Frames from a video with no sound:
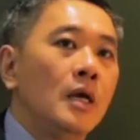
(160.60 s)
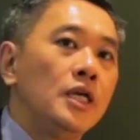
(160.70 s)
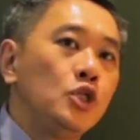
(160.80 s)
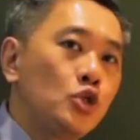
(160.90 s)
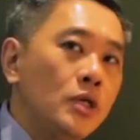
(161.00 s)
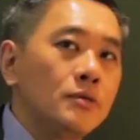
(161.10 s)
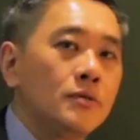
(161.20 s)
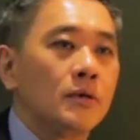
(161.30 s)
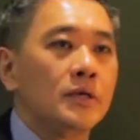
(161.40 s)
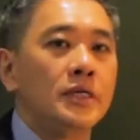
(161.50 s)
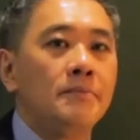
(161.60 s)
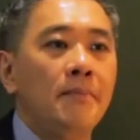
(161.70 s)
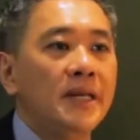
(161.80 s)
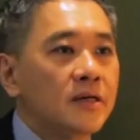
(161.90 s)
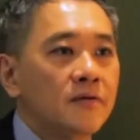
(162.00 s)
In general, in
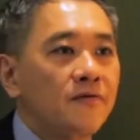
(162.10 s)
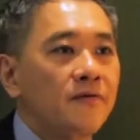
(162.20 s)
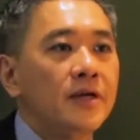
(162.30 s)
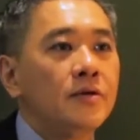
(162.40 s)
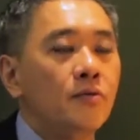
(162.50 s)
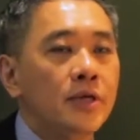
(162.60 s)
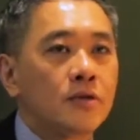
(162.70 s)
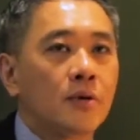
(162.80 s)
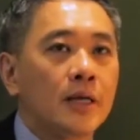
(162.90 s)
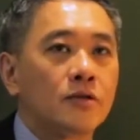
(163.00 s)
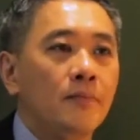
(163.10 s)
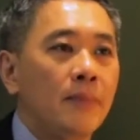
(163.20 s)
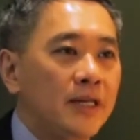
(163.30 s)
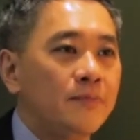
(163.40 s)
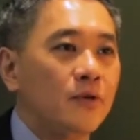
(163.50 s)
medical field, we try to
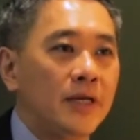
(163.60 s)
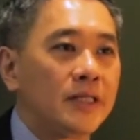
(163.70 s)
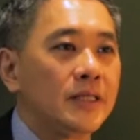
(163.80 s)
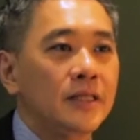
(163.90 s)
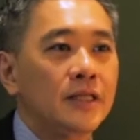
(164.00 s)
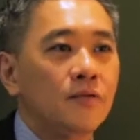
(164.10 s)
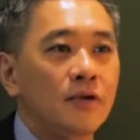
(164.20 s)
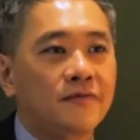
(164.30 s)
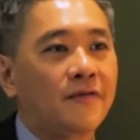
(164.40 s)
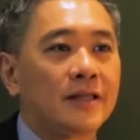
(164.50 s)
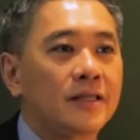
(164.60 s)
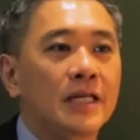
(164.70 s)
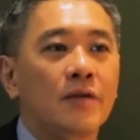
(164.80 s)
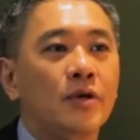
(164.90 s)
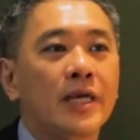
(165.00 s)
manipulate the risk factor
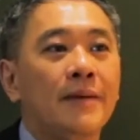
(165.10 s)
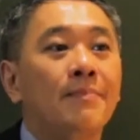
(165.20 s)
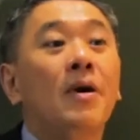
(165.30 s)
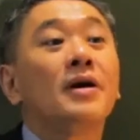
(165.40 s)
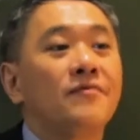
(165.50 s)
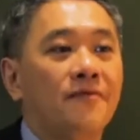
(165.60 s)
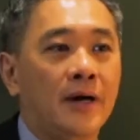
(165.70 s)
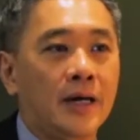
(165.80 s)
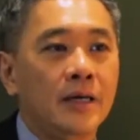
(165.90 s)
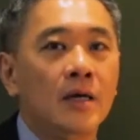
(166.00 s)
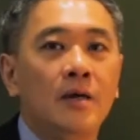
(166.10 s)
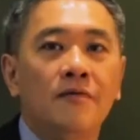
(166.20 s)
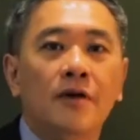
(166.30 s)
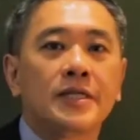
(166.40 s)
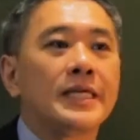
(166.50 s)
that we can modify.
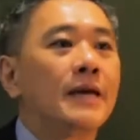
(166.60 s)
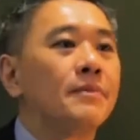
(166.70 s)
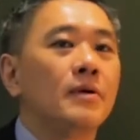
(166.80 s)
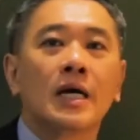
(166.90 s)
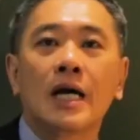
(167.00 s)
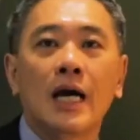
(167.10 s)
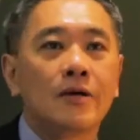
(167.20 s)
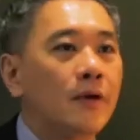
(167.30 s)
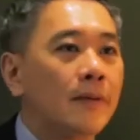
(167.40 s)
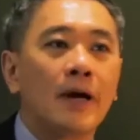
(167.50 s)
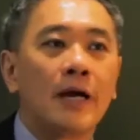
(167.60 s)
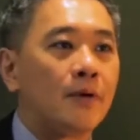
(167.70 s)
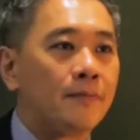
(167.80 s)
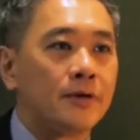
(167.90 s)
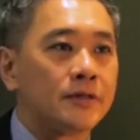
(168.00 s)
For example, a guy who have high
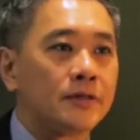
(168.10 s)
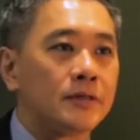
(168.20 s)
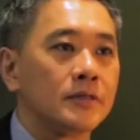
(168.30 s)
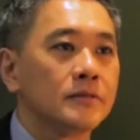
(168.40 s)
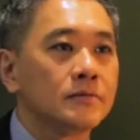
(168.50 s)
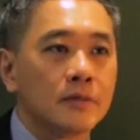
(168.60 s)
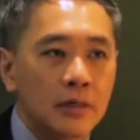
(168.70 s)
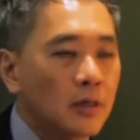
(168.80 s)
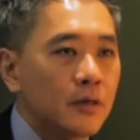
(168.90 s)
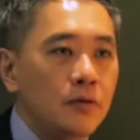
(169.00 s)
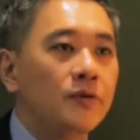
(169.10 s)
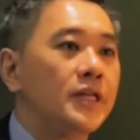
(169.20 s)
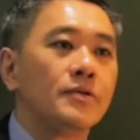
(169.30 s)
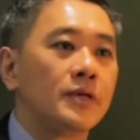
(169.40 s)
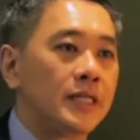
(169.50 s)
blood pressure, we
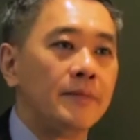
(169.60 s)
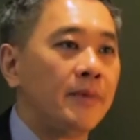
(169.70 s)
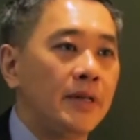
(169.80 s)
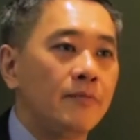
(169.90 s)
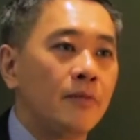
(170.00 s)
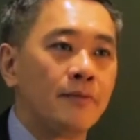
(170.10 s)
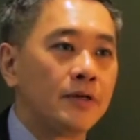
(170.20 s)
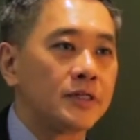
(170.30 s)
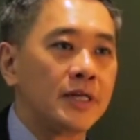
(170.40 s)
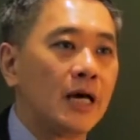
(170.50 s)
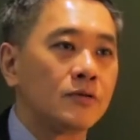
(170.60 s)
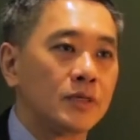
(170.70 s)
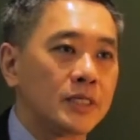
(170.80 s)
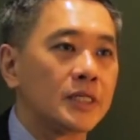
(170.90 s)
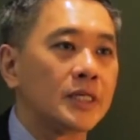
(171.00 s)
need to get the blood pressure down to
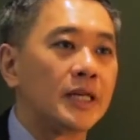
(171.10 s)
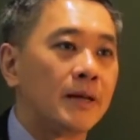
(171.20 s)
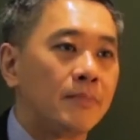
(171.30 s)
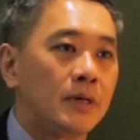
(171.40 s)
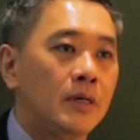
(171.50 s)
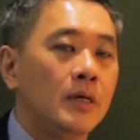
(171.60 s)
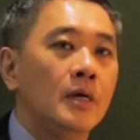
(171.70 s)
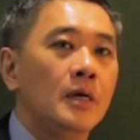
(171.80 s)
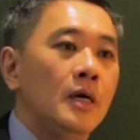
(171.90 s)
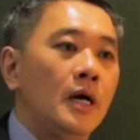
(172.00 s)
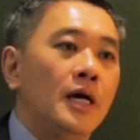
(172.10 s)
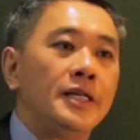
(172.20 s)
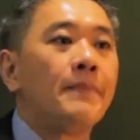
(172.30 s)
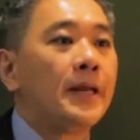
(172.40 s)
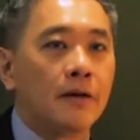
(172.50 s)
a certain number,
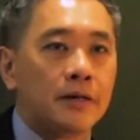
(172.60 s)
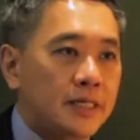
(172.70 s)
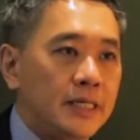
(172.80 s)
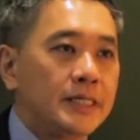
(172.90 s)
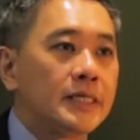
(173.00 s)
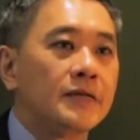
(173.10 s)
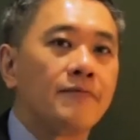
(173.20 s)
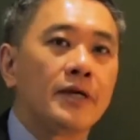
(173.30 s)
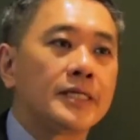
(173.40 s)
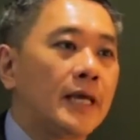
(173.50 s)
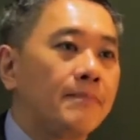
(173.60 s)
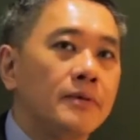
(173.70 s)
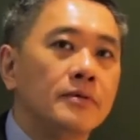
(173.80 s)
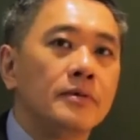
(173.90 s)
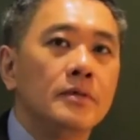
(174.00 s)
depend on the disease. For
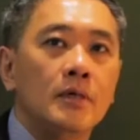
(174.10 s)
example,